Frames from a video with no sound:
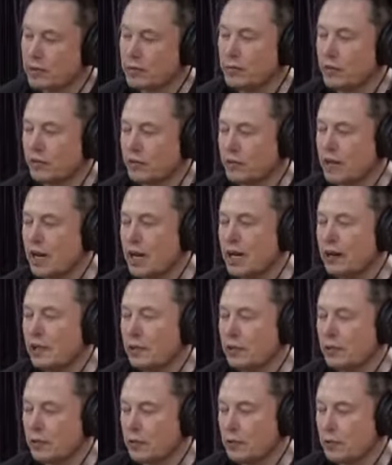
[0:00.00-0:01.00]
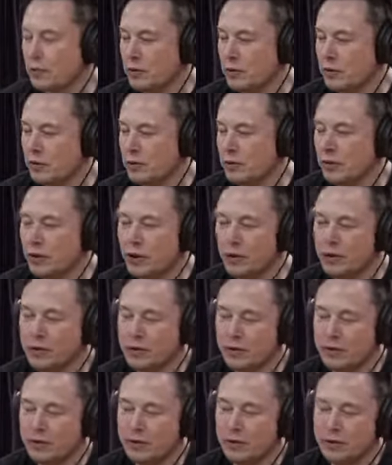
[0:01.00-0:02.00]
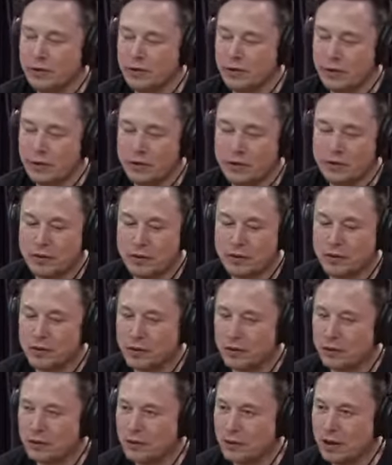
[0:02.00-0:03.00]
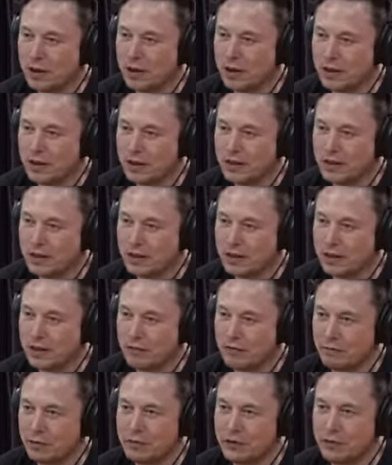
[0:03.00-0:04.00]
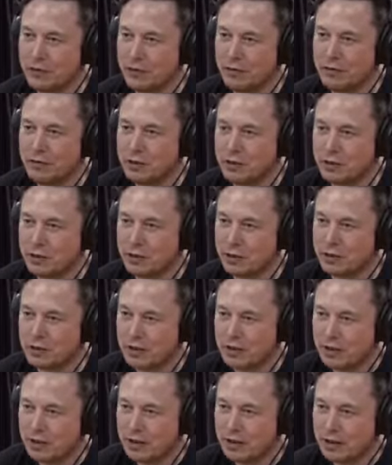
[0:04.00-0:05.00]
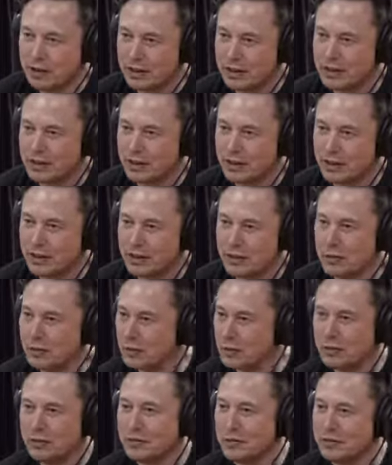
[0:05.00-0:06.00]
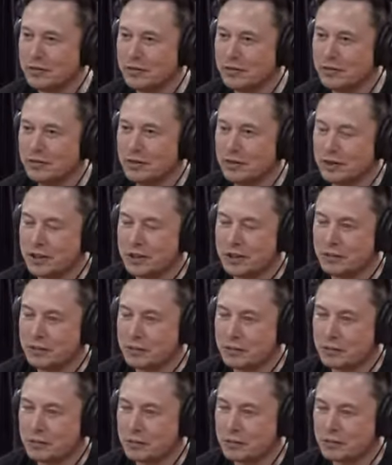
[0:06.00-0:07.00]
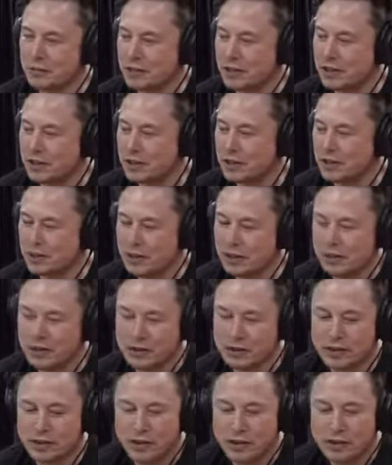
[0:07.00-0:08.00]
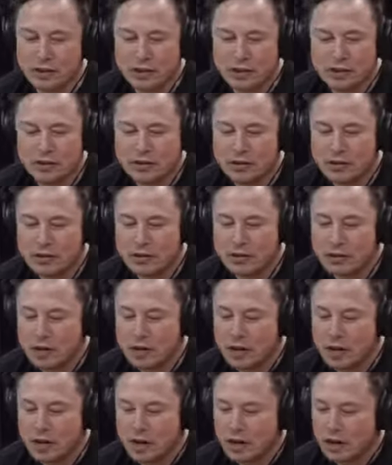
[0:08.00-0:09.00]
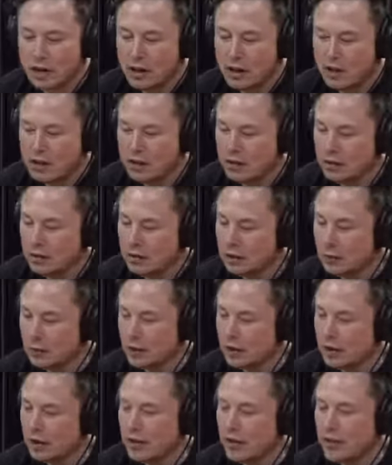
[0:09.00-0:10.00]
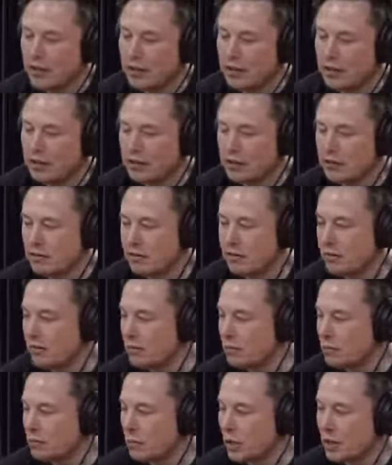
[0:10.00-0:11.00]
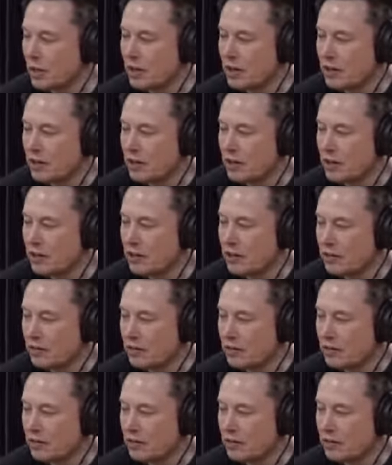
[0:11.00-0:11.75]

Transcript: today, if your phone, if you don't bring your phone along, it's like you have missing limb syndrome. It's like feels like something's really missing. So we're already partly